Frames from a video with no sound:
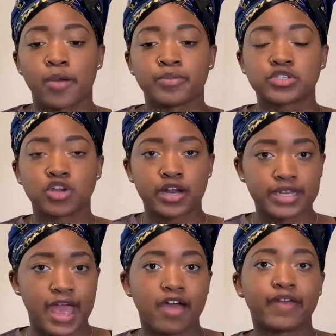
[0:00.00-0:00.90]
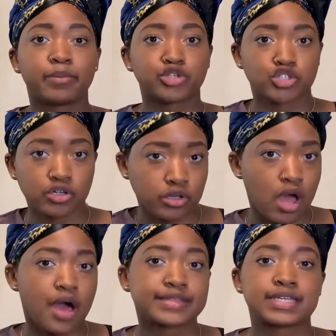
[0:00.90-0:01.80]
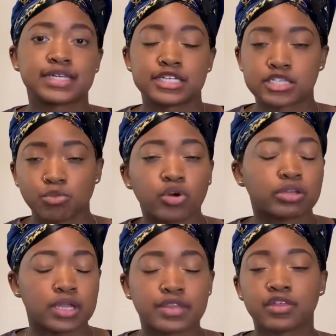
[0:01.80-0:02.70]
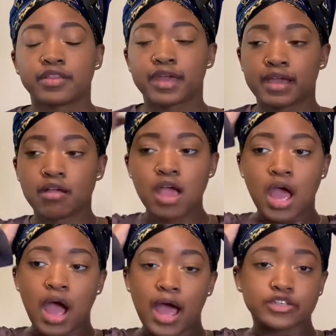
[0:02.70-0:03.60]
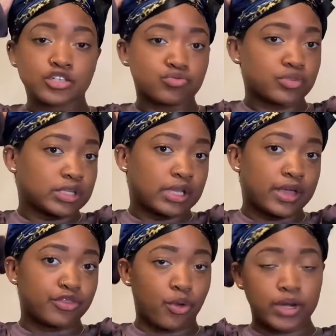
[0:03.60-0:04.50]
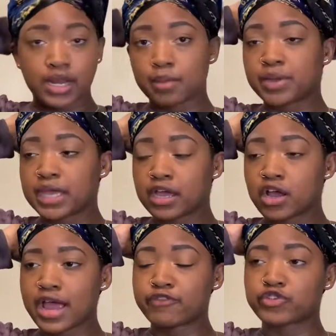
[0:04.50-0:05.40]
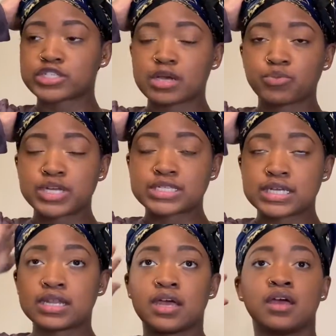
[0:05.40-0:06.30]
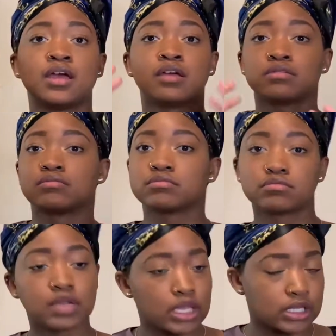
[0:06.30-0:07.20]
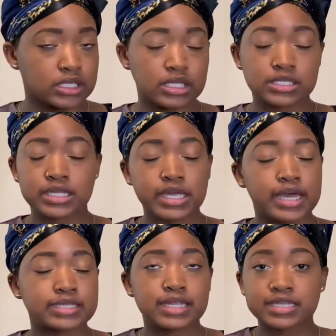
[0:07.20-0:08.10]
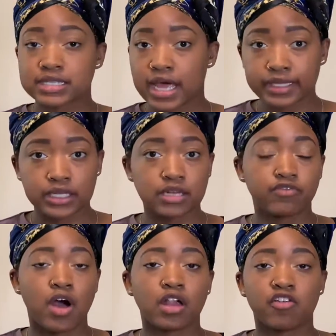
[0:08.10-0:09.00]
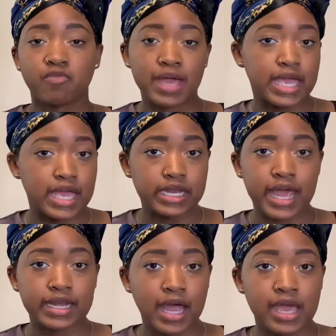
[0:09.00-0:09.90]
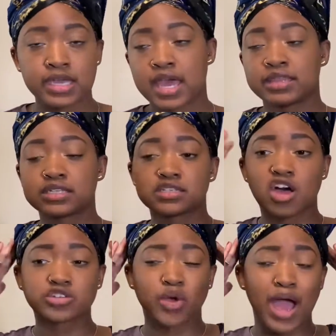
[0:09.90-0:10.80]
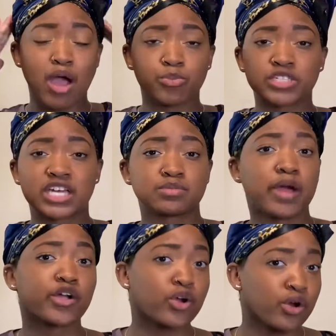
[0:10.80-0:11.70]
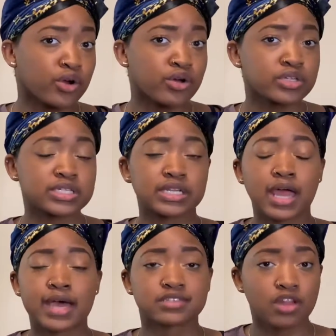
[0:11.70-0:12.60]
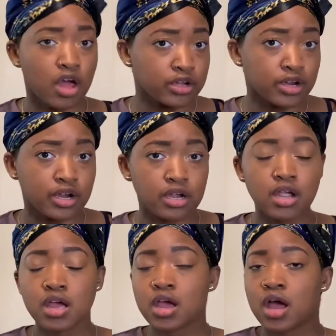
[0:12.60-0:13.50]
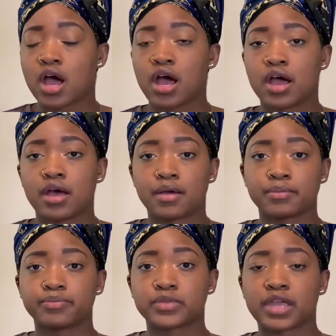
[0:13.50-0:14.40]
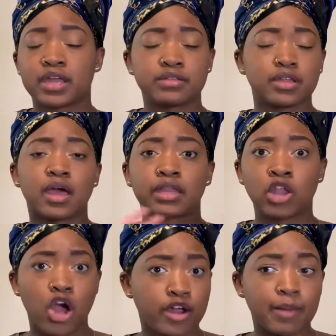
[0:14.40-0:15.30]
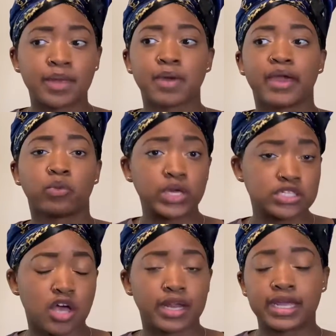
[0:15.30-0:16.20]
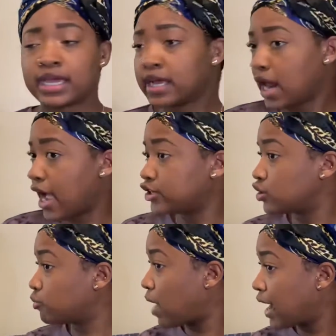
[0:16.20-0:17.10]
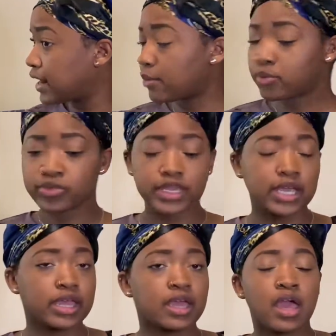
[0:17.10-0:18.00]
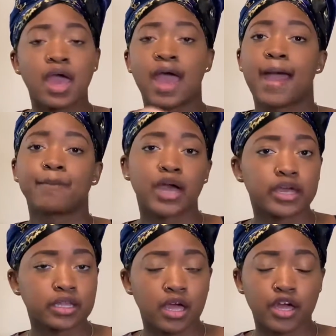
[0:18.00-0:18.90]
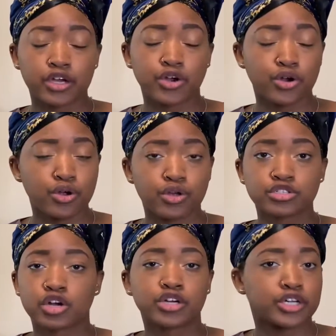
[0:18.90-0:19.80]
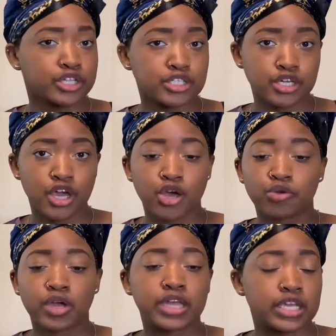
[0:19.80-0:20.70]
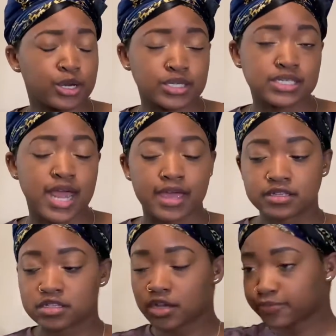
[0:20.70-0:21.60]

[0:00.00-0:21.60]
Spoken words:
starting to have like mature locks and getting some more length on there. I just really like throwing it up here, and for some reason it's less likely to fall off my head at night. And this is also how I protect my curls to last longer, and longer I mean by weeks on end. I do a pineapple thing and my curls are good to go and here to stay. So